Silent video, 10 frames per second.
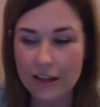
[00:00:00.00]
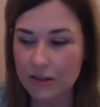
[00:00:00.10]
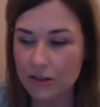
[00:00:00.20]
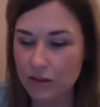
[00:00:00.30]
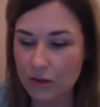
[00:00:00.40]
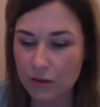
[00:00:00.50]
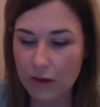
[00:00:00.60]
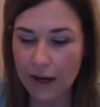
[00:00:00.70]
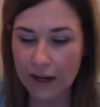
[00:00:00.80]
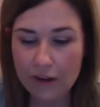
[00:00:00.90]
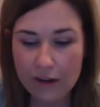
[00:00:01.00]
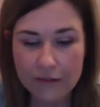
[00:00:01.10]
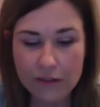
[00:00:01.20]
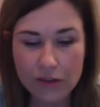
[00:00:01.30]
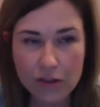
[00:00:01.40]
So
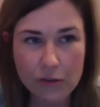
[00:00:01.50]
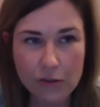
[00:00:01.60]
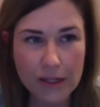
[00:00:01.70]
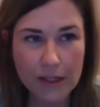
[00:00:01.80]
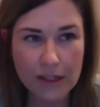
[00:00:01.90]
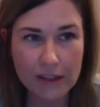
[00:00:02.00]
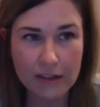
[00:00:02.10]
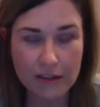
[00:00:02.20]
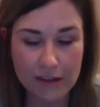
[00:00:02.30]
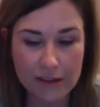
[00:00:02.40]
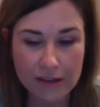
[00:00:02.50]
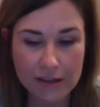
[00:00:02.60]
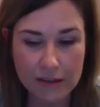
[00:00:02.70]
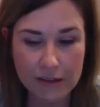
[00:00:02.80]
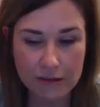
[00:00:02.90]
NRF2 being
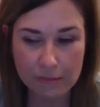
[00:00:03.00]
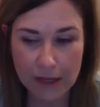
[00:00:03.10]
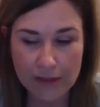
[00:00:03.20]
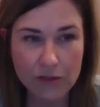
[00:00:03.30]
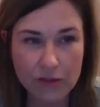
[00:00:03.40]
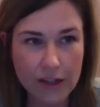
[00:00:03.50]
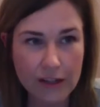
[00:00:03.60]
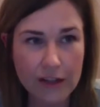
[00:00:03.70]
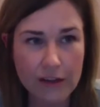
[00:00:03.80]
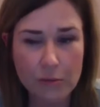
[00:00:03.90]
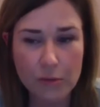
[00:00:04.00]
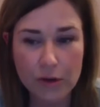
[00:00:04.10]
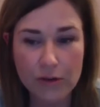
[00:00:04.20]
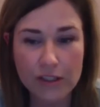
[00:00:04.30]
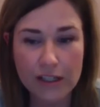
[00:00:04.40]
this master regulator
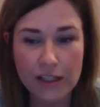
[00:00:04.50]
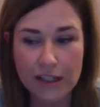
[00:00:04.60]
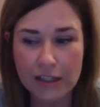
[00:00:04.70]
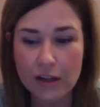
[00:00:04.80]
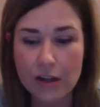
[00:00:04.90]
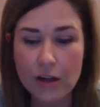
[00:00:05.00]
protein,